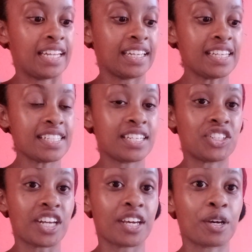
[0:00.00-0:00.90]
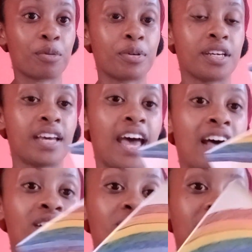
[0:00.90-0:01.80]
Listen, Jacob,
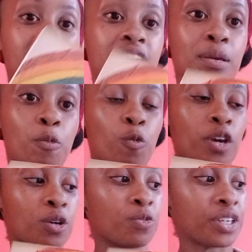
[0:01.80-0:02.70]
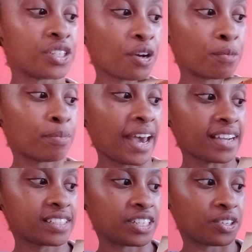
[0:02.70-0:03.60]
Elohim will return
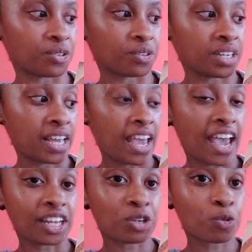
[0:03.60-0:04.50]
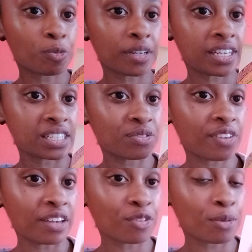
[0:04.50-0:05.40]
back to you, and you will be his
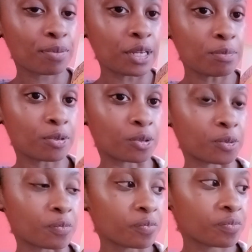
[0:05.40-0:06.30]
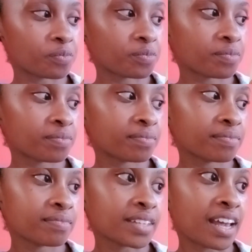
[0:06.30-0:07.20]
favorite people.
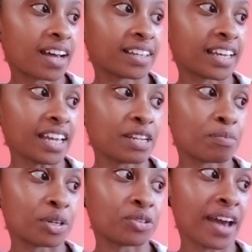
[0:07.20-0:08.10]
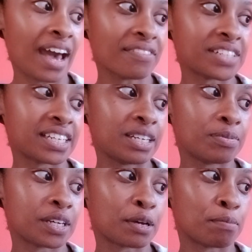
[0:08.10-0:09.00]
Again, but you have to
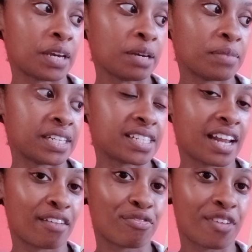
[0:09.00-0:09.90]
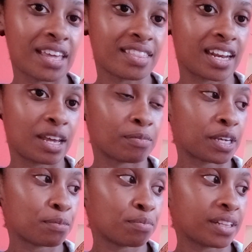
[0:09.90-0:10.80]
keep the commandments and have faith in him
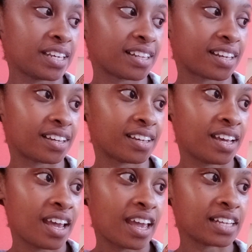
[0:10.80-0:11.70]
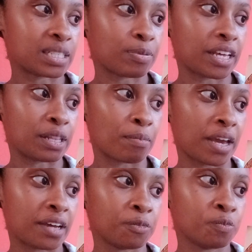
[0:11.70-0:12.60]
completely, explained the
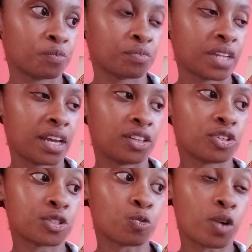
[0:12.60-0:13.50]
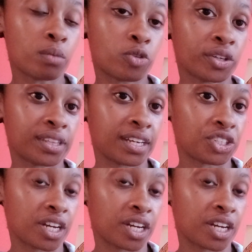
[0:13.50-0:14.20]
man. There's one more thing,